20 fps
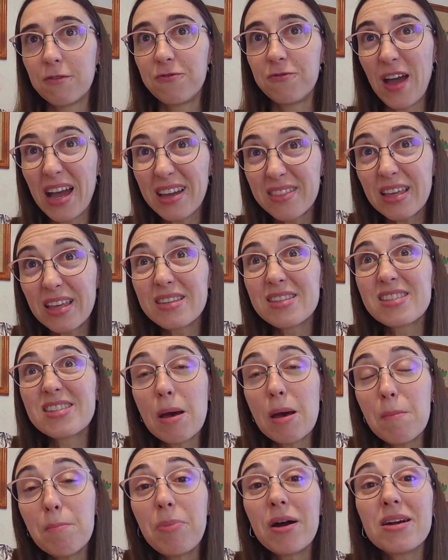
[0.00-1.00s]
fact that
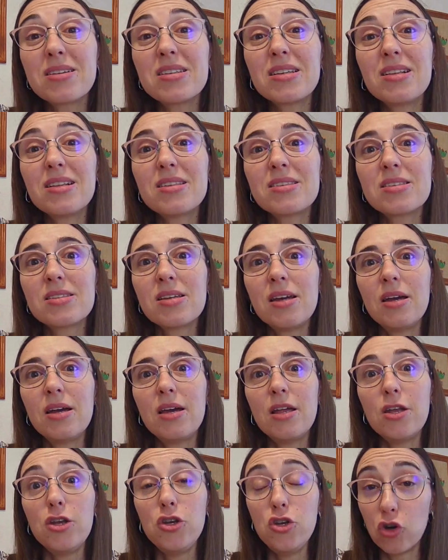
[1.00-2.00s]
some particles,
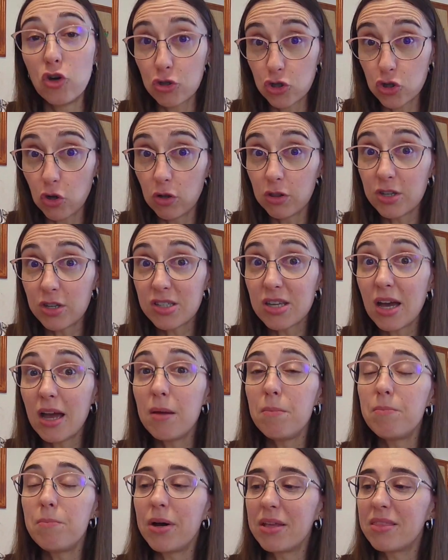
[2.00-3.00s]
not all the
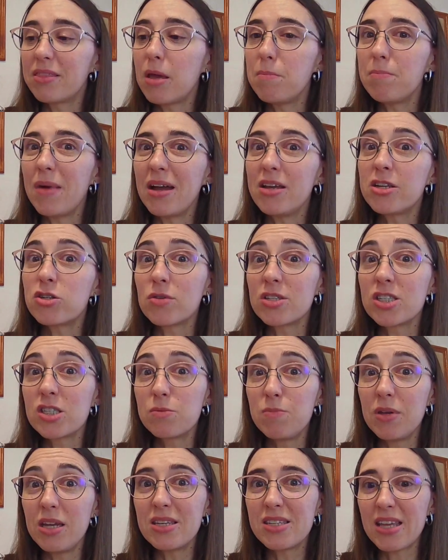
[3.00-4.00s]
time, but they might
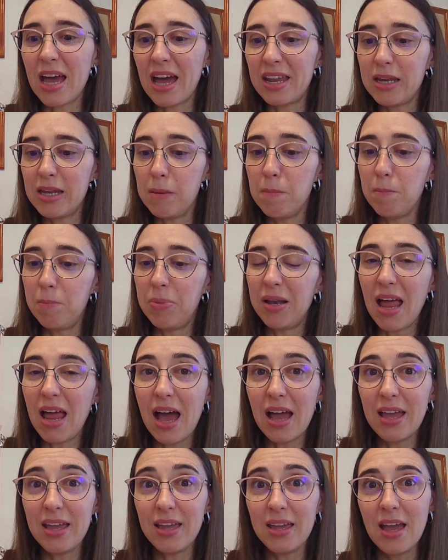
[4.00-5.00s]
transmit and
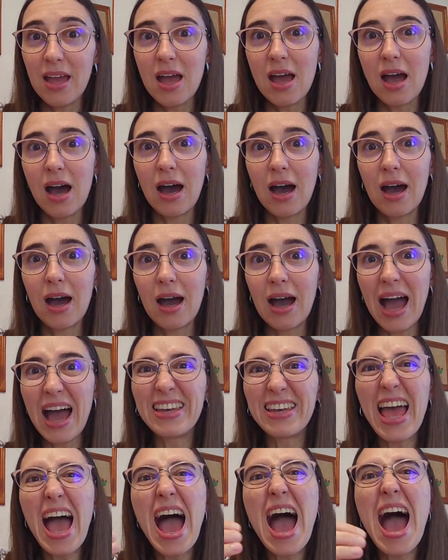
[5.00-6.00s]
imply and
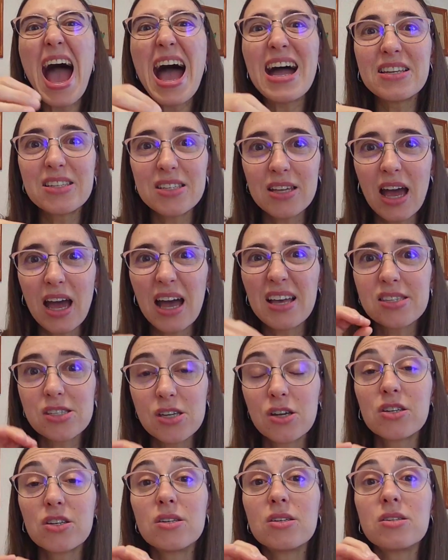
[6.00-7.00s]
add a
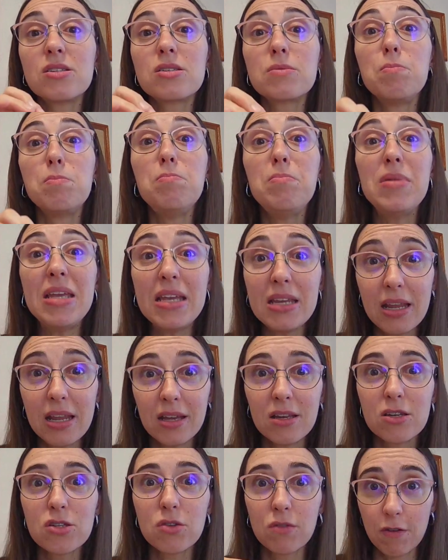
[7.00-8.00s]
certain
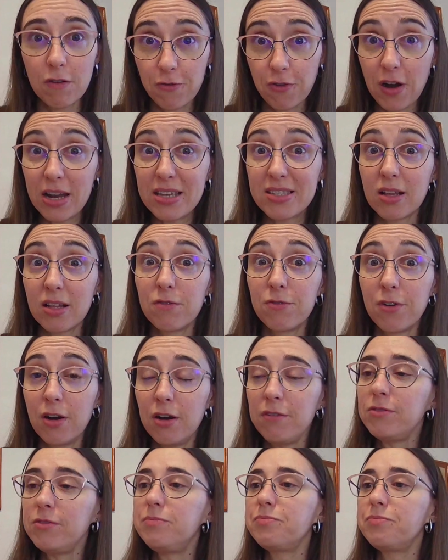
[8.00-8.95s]
meaning to the phrasal verb.